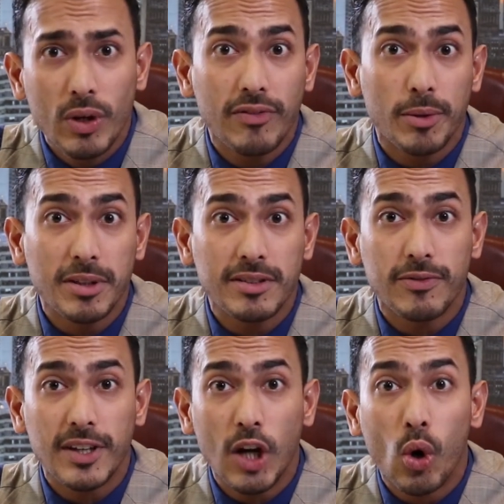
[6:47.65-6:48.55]
never miss a
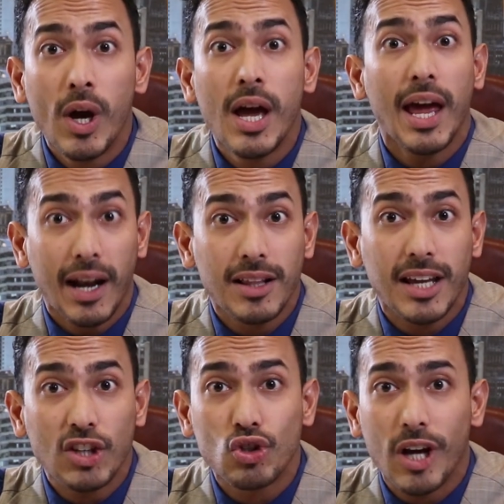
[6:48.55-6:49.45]
video. And I'll
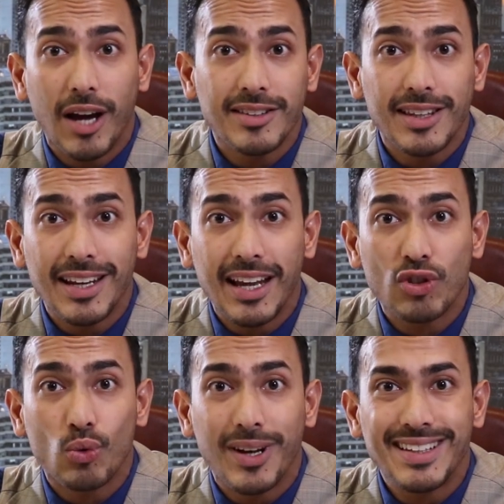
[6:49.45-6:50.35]
catch you guys in the
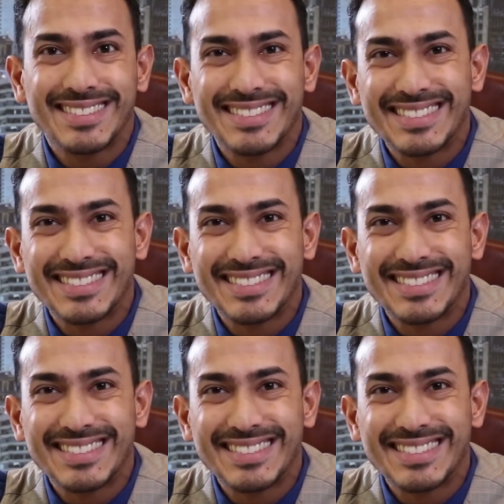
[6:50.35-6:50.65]
next one.